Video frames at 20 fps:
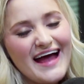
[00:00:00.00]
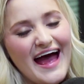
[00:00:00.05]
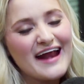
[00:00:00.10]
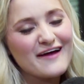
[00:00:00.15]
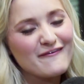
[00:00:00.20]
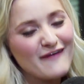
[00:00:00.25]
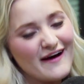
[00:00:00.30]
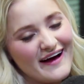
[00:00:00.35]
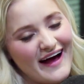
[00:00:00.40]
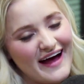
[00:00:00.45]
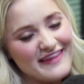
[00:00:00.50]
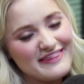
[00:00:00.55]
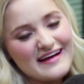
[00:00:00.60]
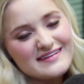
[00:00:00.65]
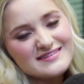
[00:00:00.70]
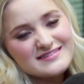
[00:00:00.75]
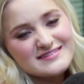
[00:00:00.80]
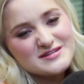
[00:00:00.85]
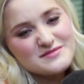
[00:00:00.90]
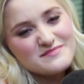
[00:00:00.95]
Anyway,
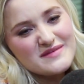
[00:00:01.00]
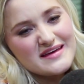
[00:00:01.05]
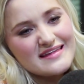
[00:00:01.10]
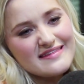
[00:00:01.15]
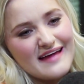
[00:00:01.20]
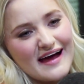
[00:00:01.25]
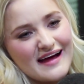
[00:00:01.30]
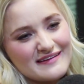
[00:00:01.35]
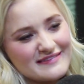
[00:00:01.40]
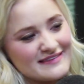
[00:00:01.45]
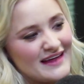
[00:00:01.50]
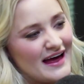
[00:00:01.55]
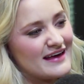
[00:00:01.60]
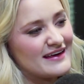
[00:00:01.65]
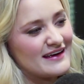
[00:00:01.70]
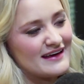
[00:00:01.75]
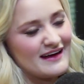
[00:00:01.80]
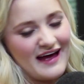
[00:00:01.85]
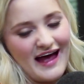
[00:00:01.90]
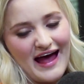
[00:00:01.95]
that's, to me, that
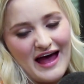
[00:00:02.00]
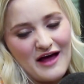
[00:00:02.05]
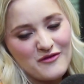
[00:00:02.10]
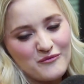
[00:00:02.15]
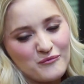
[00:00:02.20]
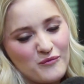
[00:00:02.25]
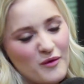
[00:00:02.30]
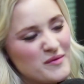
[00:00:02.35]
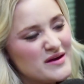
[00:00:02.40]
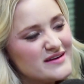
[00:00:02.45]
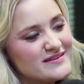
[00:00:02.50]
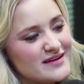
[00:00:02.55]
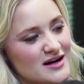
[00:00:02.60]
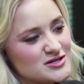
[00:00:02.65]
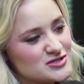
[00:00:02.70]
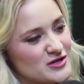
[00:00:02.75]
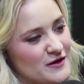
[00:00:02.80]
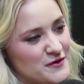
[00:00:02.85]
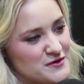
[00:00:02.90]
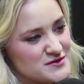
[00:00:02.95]
like when we
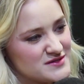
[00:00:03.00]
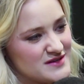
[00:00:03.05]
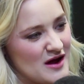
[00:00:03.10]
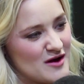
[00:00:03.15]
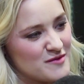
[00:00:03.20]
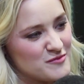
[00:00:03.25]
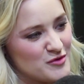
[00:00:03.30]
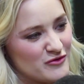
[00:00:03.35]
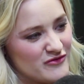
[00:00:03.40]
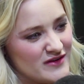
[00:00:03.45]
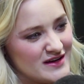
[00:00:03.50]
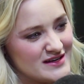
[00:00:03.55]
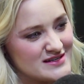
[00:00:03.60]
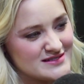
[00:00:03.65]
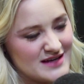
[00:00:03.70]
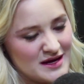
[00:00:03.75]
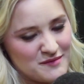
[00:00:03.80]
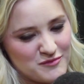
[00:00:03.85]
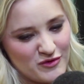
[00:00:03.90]
touch on those kind of movies, like